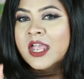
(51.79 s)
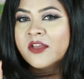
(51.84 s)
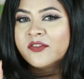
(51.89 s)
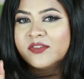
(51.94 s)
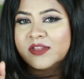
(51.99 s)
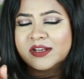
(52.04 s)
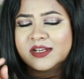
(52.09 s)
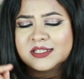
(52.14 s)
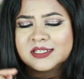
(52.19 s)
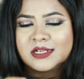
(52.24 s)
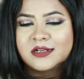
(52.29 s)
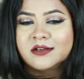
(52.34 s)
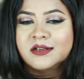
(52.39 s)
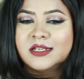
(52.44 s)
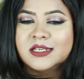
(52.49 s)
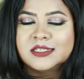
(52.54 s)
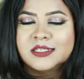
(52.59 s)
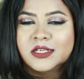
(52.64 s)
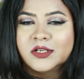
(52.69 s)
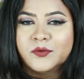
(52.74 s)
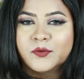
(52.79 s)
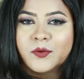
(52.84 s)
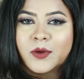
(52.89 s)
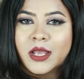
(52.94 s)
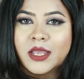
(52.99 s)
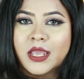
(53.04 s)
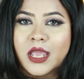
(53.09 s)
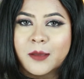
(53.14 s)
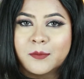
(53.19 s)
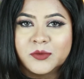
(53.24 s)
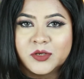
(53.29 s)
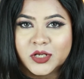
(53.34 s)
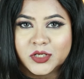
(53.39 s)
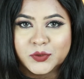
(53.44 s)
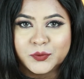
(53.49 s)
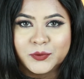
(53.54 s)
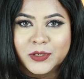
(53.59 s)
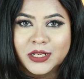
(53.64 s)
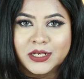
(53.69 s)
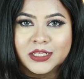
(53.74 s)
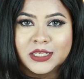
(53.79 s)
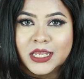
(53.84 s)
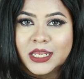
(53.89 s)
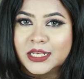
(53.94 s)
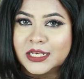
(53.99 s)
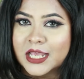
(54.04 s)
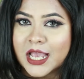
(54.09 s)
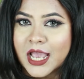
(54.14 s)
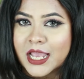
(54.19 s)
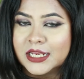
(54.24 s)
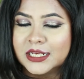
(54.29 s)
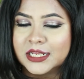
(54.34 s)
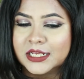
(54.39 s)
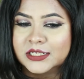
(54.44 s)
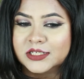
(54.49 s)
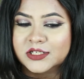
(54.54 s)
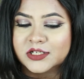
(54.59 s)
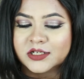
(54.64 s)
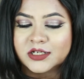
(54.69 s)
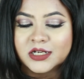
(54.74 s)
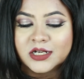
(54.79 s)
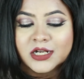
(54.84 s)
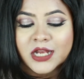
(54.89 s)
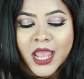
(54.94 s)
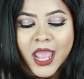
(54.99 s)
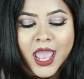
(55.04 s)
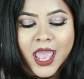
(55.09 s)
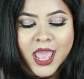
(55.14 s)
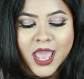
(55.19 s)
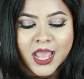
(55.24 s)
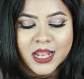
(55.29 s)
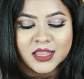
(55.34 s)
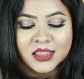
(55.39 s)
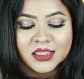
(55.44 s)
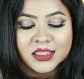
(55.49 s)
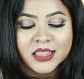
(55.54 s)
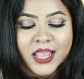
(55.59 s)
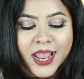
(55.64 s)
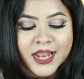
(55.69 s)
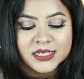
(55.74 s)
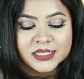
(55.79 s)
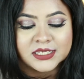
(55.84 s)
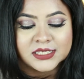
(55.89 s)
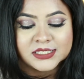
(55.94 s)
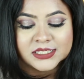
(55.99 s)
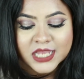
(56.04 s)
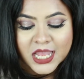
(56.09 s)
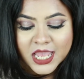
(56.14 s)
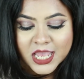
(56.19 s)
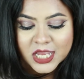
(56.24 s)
There is a reason why I'm not wearing any highlighter, and that is